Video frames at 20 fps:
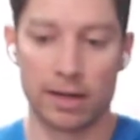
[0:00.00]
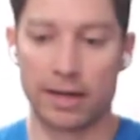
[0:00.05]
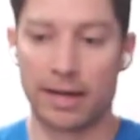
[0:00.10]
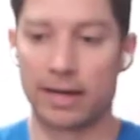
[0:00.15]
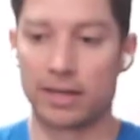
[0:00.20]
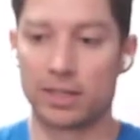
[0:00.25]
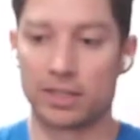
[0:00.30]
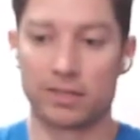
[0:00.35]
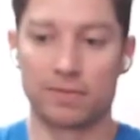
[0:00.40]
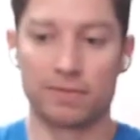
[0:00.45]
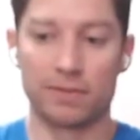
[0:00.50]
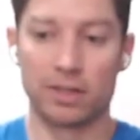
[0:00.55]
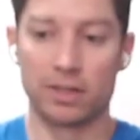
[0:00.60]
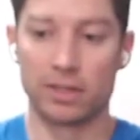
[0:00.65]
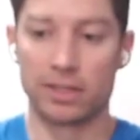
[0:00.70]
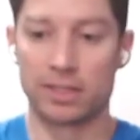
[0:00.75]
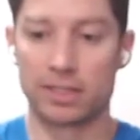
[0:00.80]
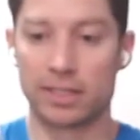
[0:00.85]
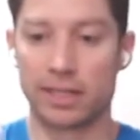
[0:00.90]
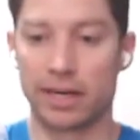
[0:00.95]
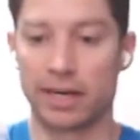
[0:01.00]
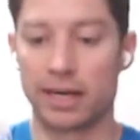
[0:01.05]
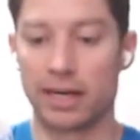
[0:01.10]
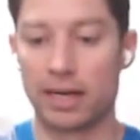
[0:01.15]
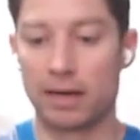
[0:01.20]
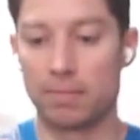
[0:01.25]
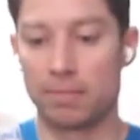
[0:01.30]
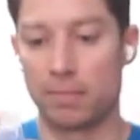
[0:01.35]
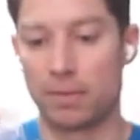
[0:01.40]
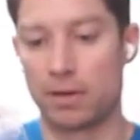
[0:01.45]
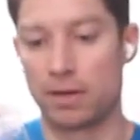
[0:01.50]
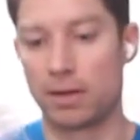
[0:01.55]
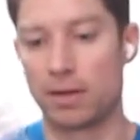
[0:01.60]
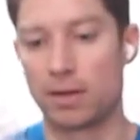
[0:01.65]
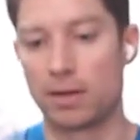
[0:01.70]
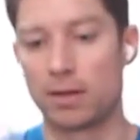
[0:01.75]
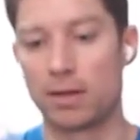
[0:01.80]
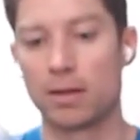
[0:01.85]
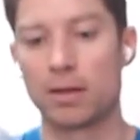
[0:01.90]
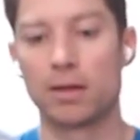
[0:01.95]
I just fill this thing up,
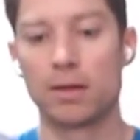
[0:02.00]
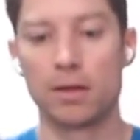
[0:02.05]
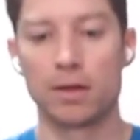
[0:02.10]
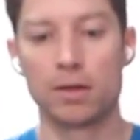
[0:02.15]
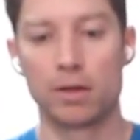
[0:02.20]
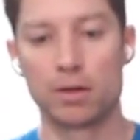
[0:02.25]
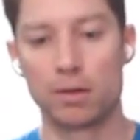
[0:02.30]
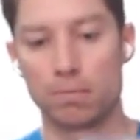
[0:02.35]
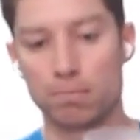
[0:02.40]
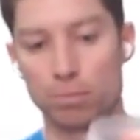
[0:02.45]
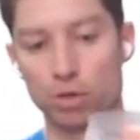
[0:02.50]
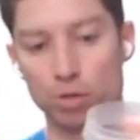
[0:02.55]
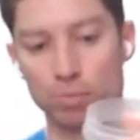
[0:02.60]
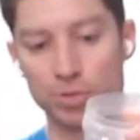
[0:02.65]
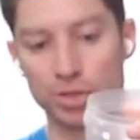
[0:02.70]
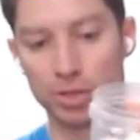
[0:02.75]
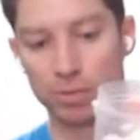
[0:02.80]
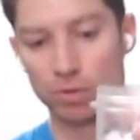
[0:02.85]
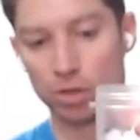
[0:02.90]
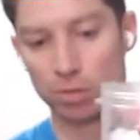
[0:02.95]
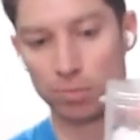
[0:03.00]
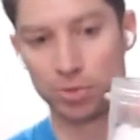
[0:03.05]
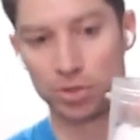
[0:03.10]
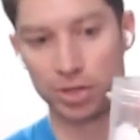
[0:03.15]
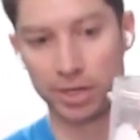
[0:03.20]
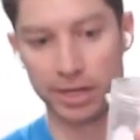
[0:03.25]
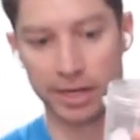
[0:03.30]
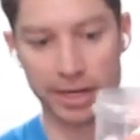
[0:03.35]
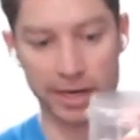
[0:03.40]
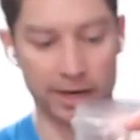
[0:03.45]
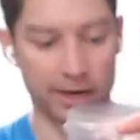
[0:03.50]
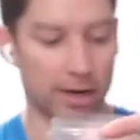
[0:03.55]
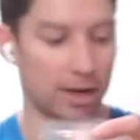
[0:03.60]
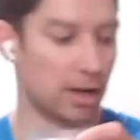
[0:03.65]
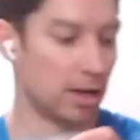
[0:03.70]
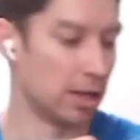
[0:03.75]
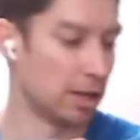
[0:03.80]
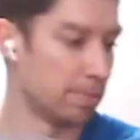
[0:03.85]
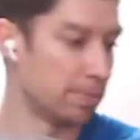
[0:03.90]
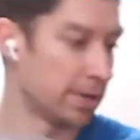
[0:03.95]
whoopsie whoopsie, get it
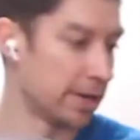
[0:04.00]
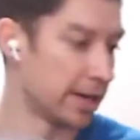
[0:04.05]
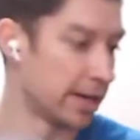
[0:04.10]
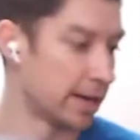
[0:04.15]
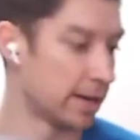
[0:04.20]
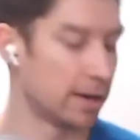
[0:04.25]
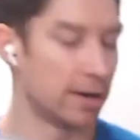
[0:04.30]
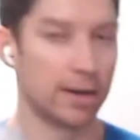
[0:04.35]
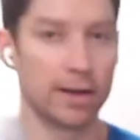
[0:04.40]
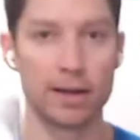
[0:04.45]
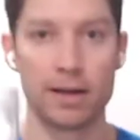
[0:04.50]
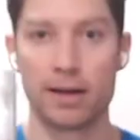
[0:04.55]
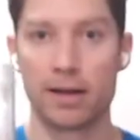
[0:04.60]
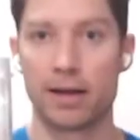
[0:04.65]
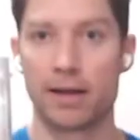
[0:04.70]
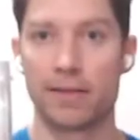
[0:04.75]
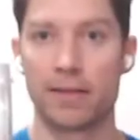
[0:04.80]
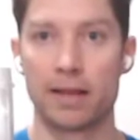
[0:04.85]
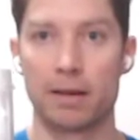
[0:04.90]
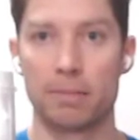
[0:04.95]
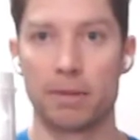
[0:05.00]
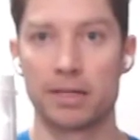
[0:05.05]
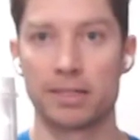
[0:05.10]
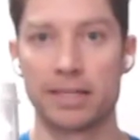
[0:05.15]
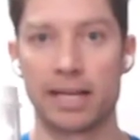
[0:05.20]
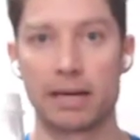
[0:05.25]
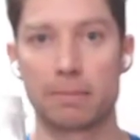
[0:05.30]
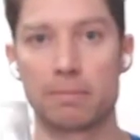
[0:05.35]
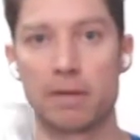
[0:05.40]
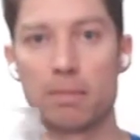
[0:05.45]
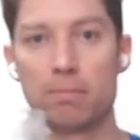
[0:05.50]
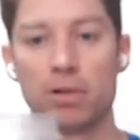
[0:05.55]
all up there, and then I'm gonna take my